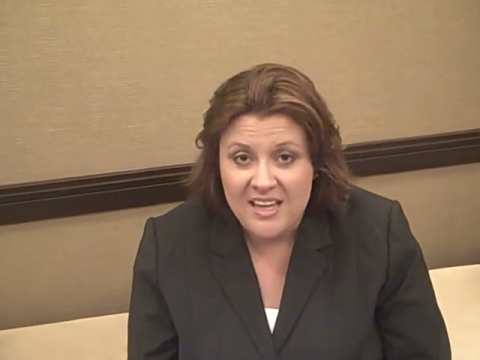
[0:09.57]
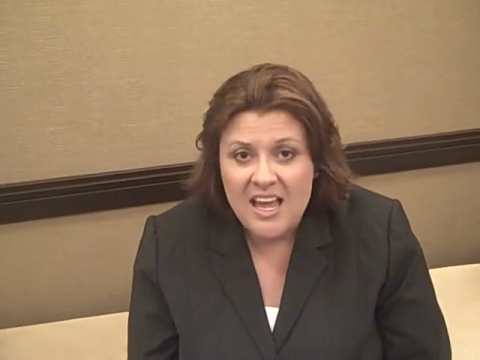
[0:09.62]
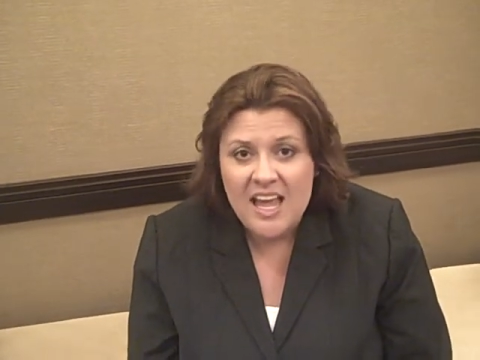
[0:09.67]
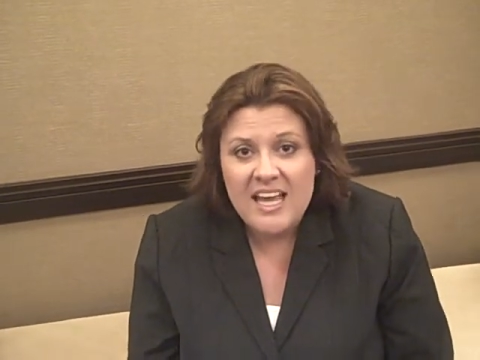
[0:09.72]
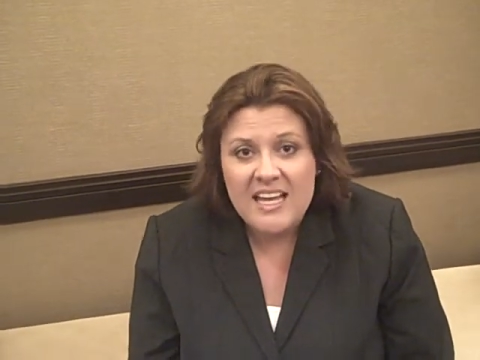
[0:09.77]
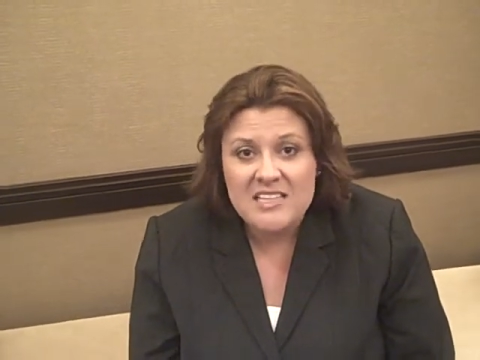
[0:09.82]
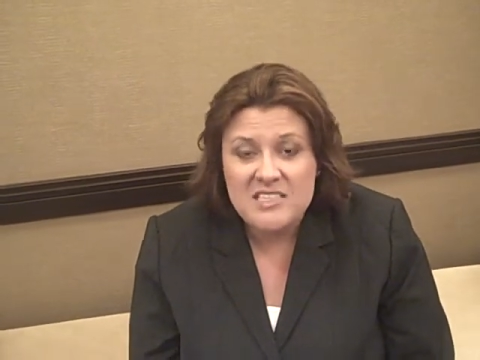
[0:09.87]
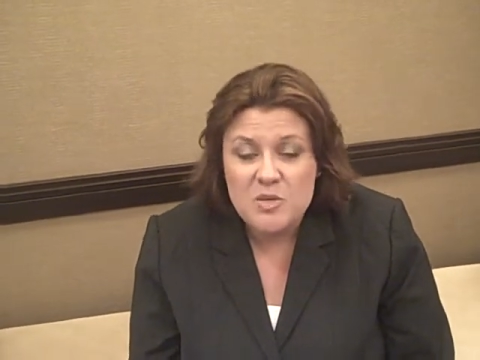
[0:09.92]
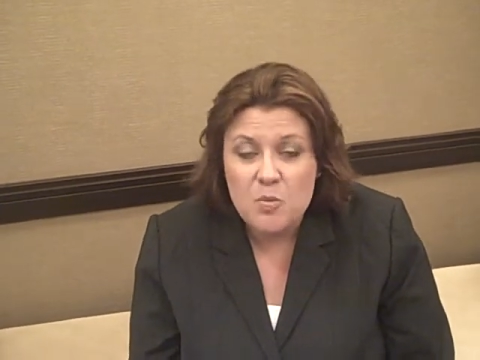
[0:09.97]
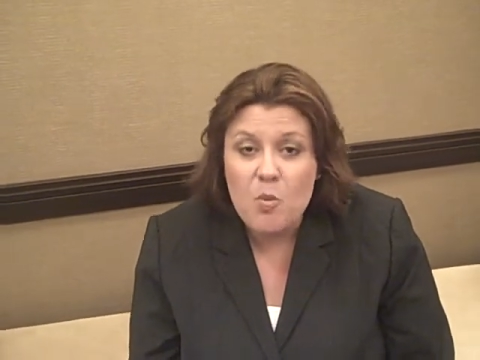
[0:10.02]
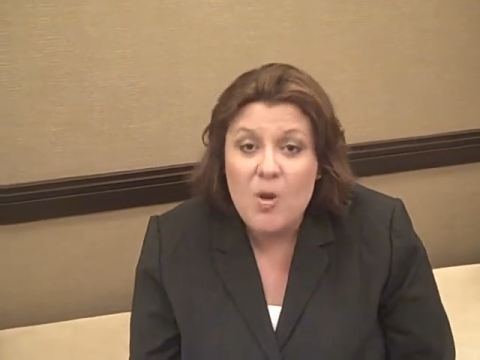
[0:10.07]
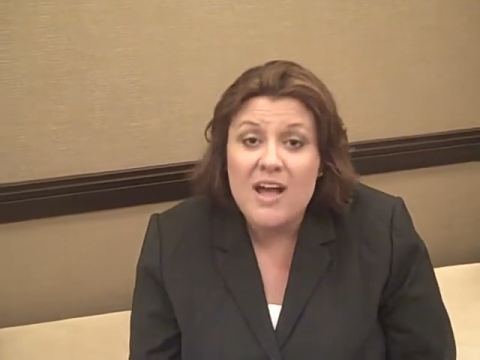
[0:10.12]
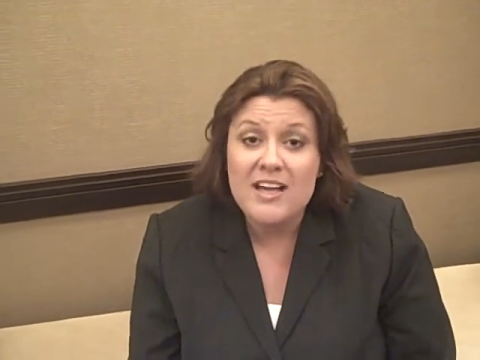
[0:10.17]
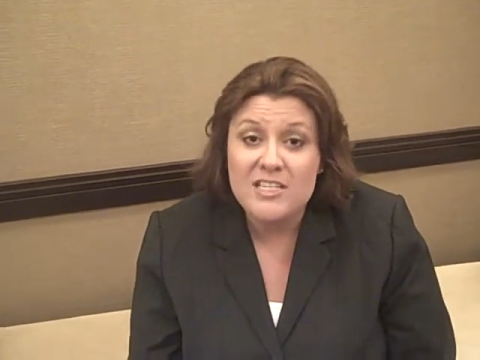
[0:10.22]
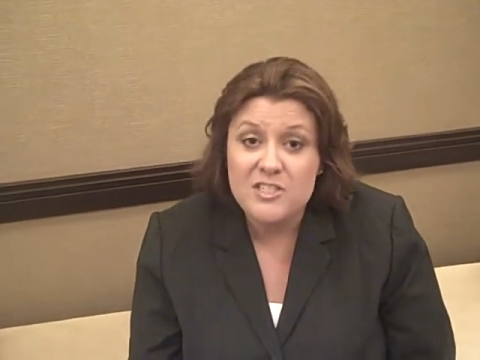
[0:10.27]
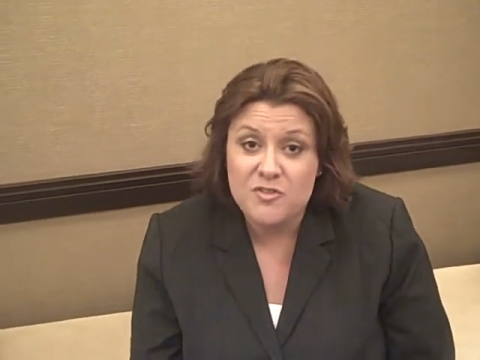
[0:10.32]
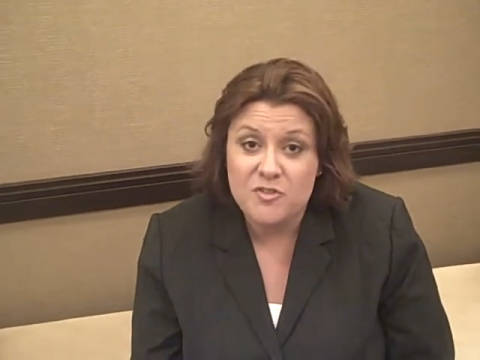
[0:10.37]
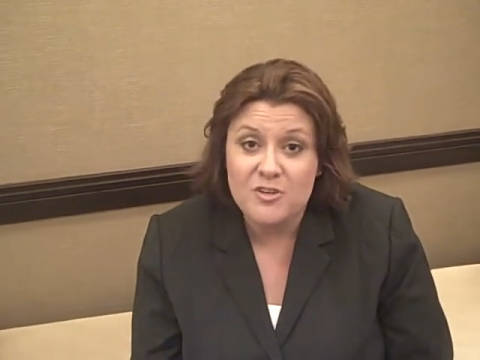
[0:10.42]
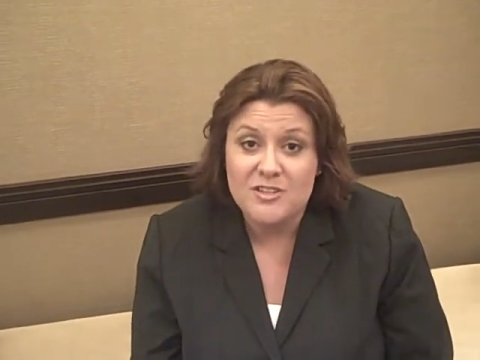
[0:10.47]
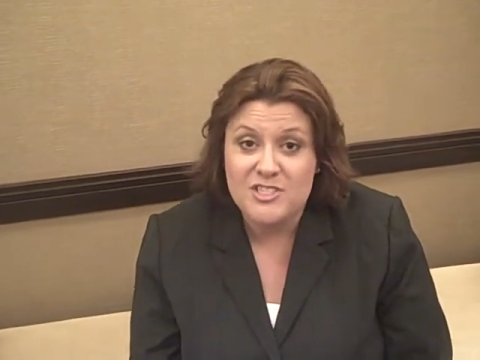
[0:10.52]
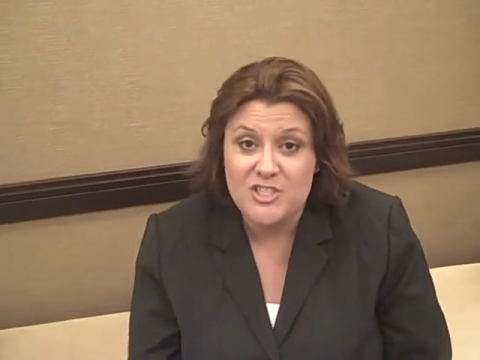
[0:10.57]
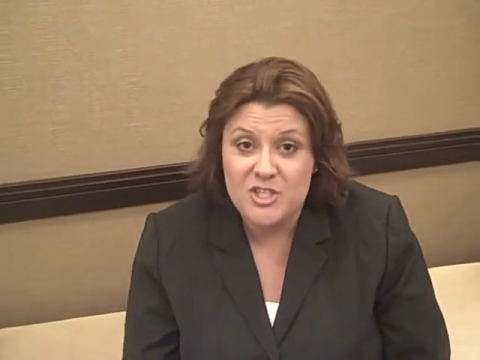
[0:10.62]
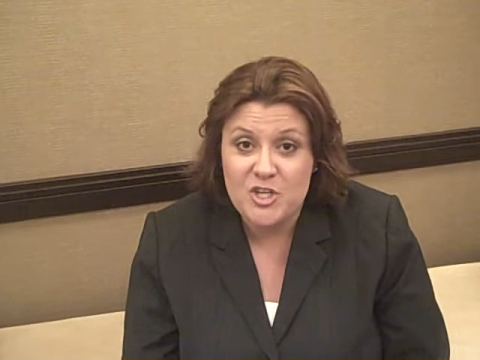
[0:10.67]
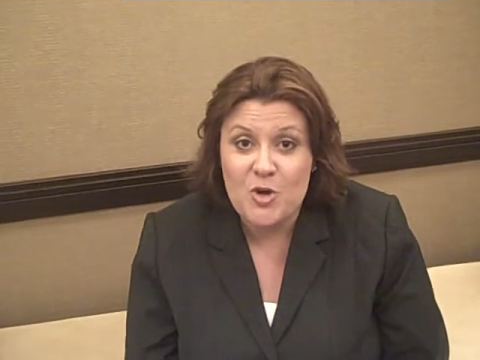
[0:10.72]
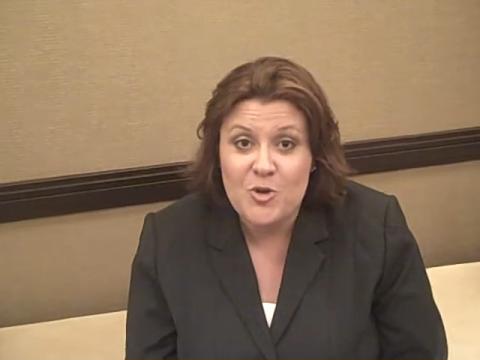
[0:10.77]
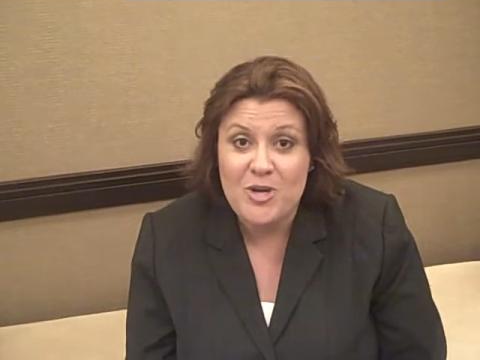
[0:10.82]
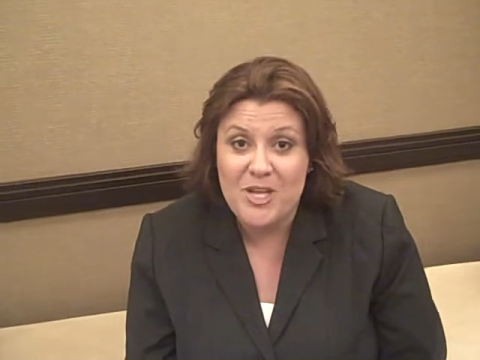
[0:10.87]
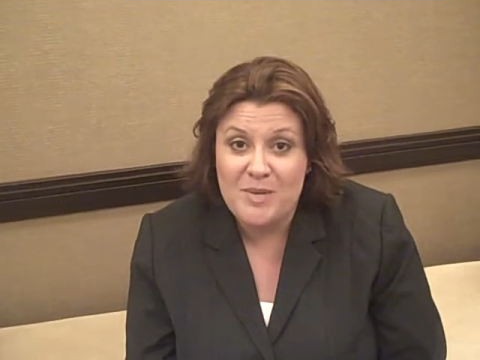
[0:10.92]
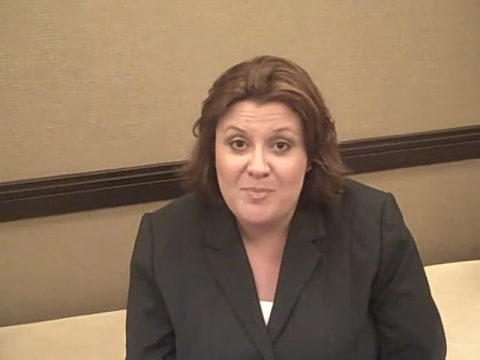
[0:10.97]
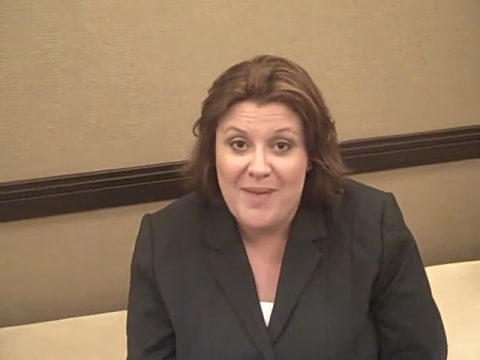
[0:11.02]
Is it wise for us to go
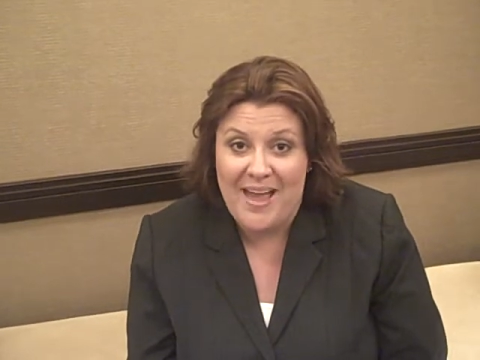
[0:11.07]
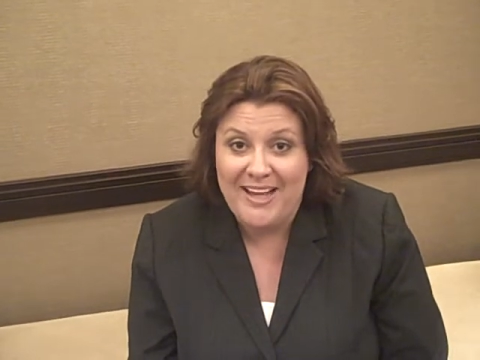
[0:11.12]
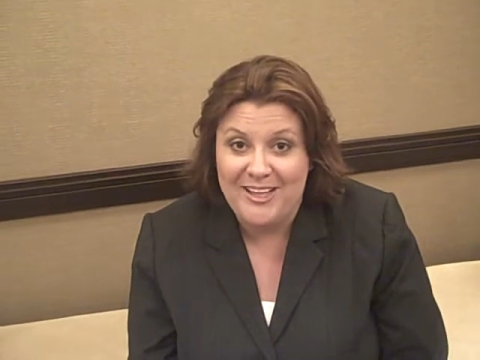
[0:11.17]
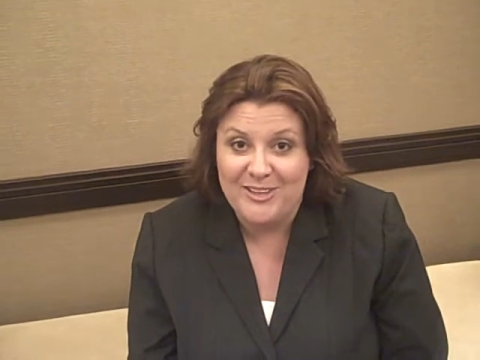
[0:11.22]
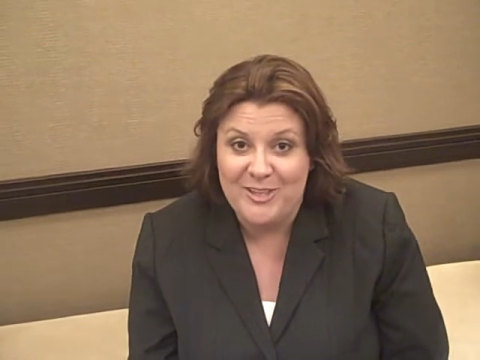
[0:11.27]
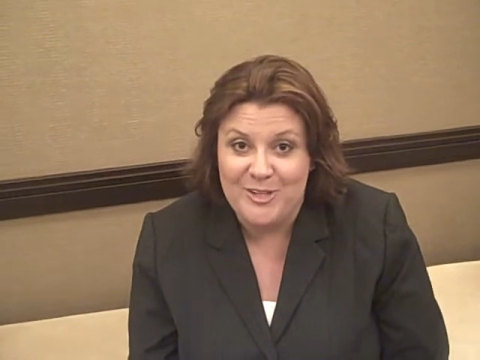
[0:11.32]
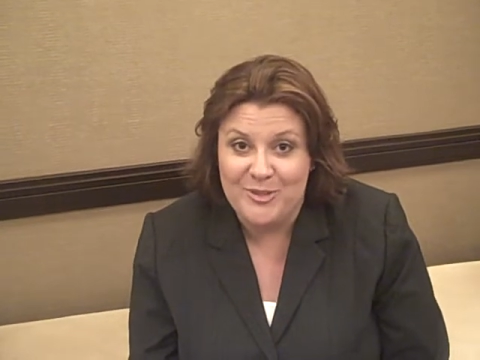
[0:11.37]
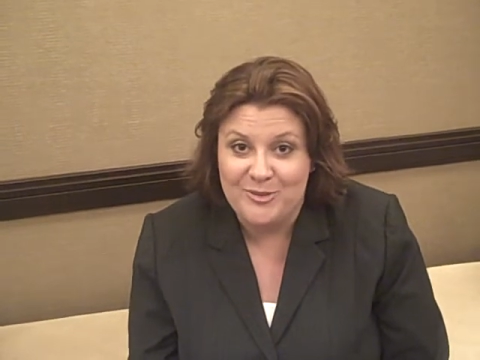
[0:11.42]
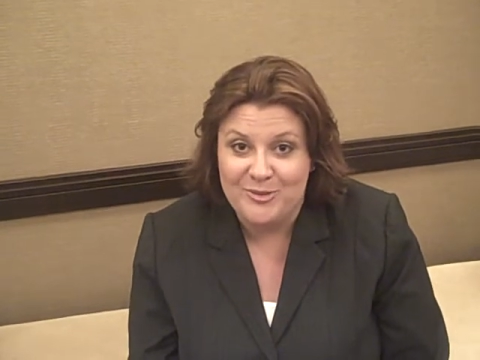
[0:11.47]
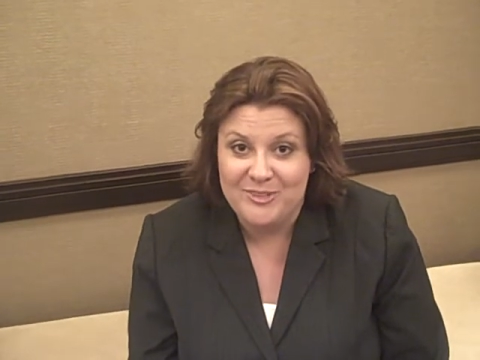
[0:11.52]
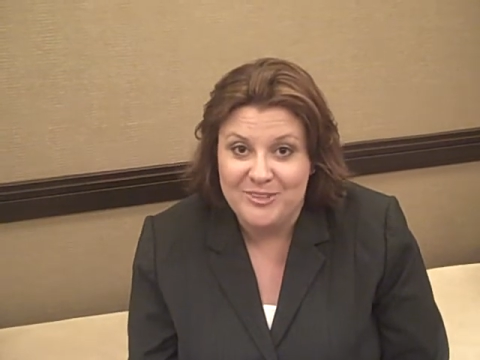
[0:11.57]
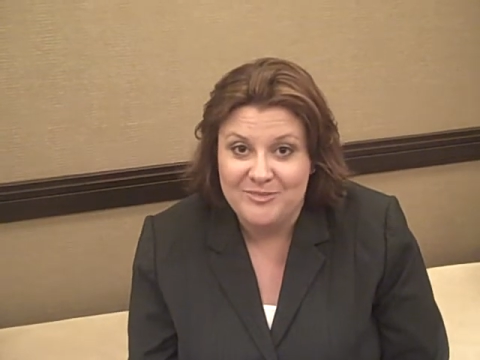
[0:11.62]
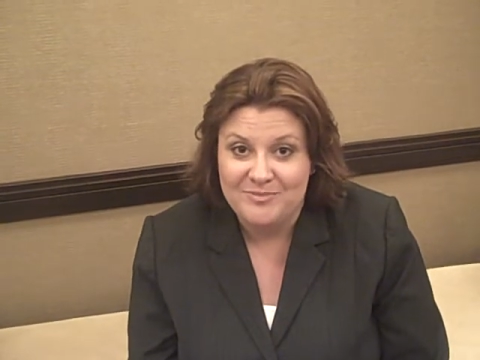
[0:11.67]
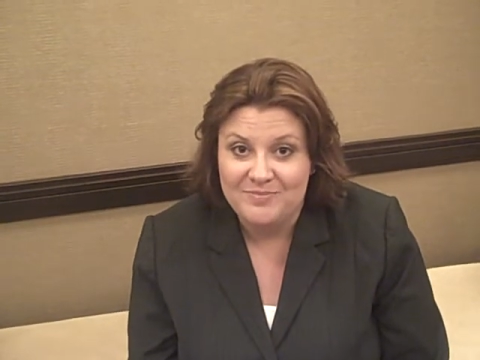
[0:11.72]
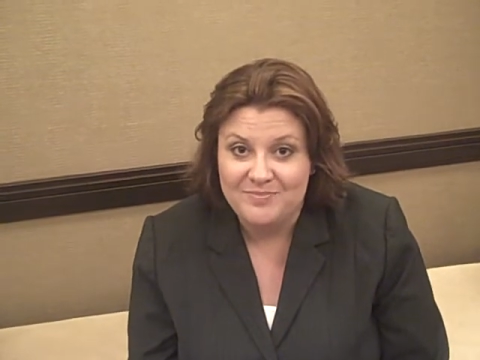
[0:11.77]
get a bank loan?"